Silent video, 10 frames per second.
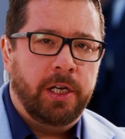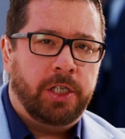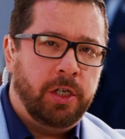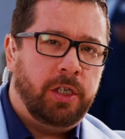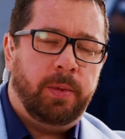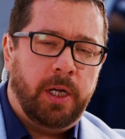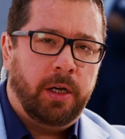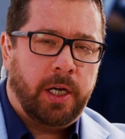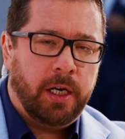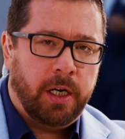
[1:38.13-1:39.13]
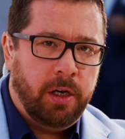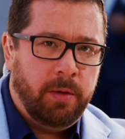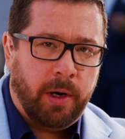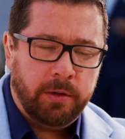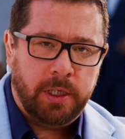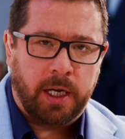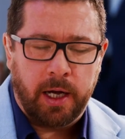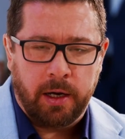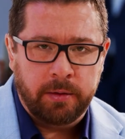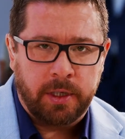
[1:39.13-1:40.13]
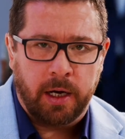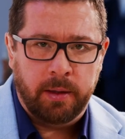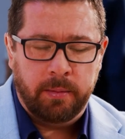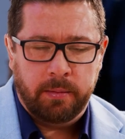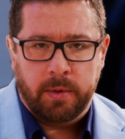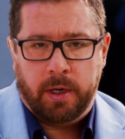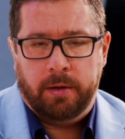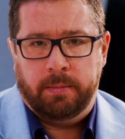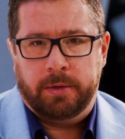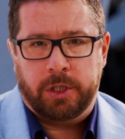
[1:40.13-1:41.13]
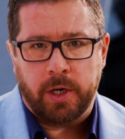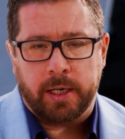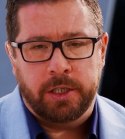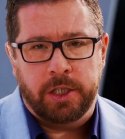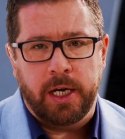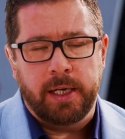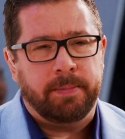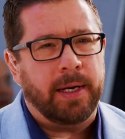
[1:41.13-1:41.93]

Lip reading: Should you be looking at a new multi-cloud strategy?